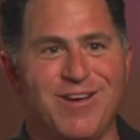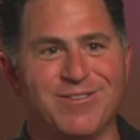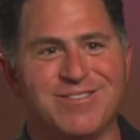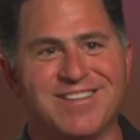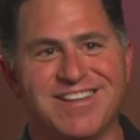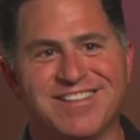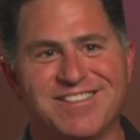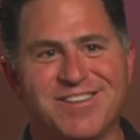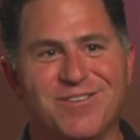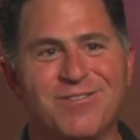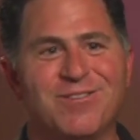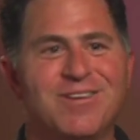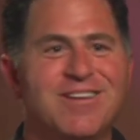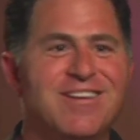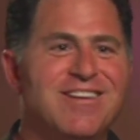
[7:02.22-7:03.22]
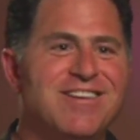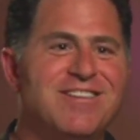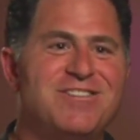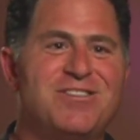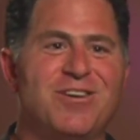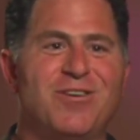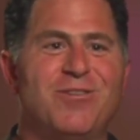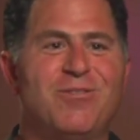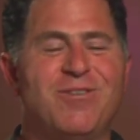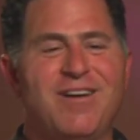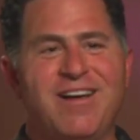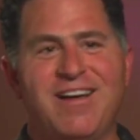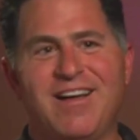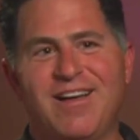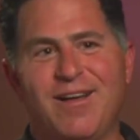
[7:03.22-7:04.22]
out. And so,
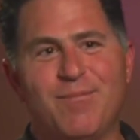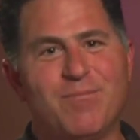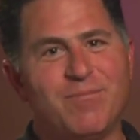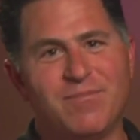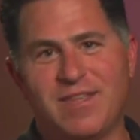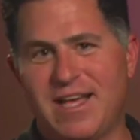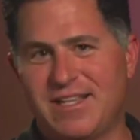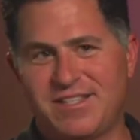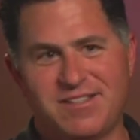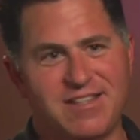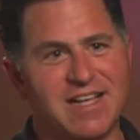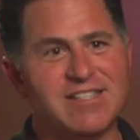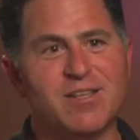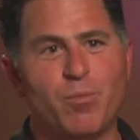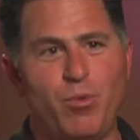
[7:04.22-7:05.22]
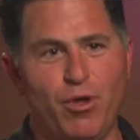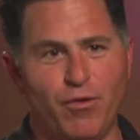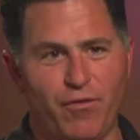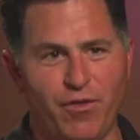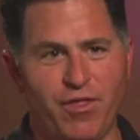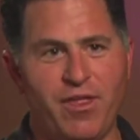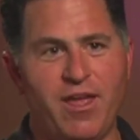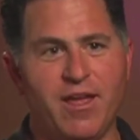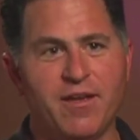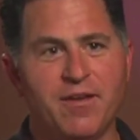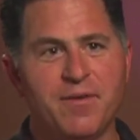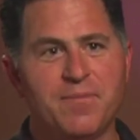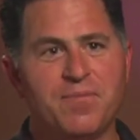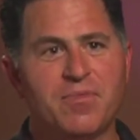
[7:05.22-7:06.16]
so um, that's, that's a beautiful thing.